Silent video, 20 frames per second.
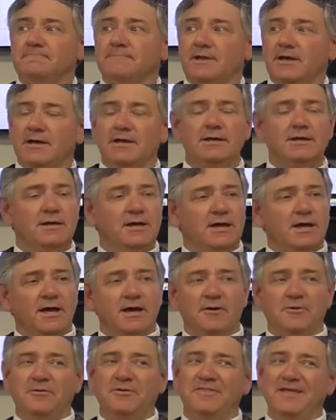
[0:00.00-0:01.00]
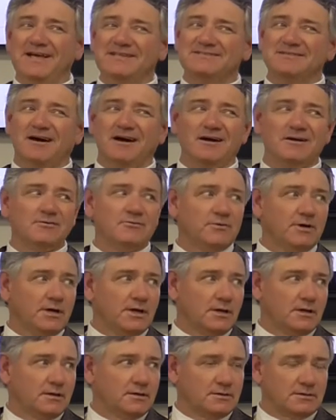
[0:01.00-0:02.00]
Okay? Oh, that's awkward.
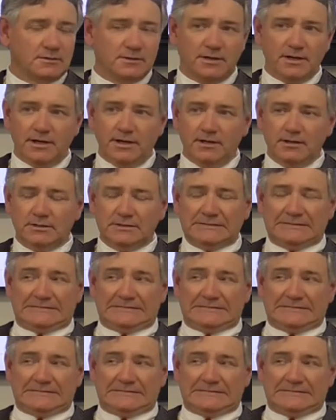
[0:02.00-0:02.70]
Okay?